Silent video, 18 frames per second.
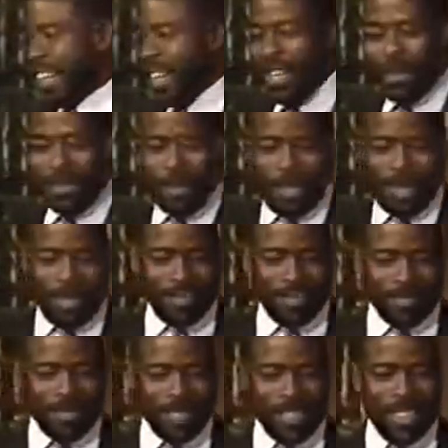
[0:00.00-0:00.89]
let it be.
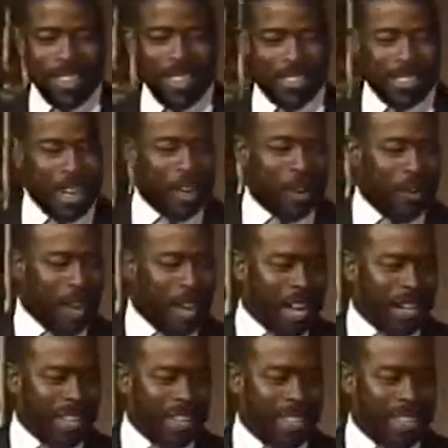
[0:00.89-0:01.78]
Is that all
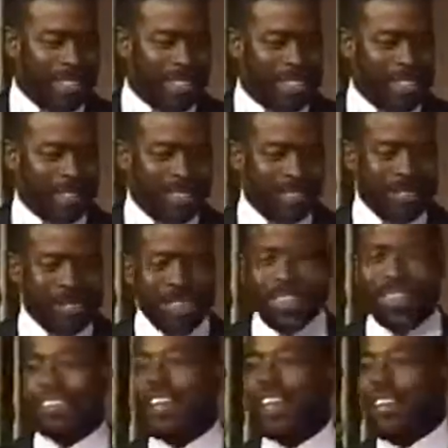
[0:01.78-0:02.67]
right?
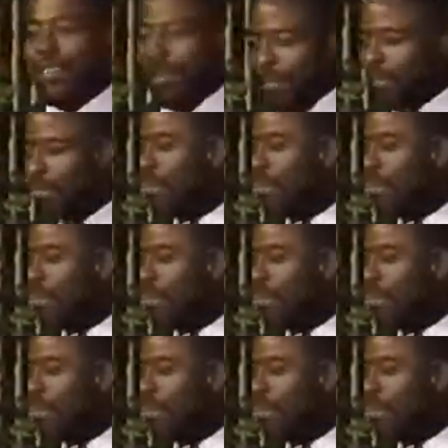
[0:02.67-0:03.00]
Yeah. Say,